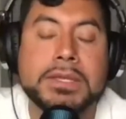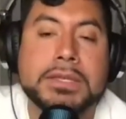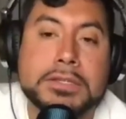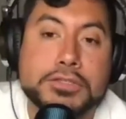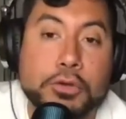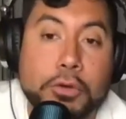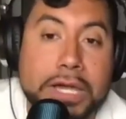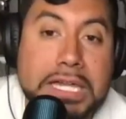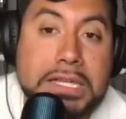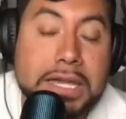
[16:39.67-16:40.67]
So
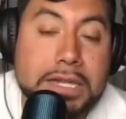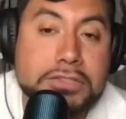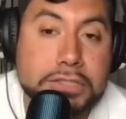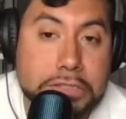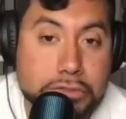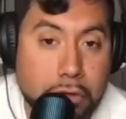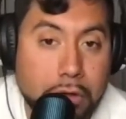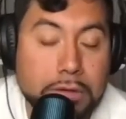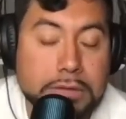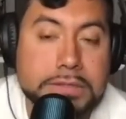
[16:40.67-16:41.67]
Ain actually
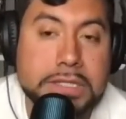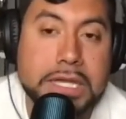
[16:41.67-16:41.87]
talked,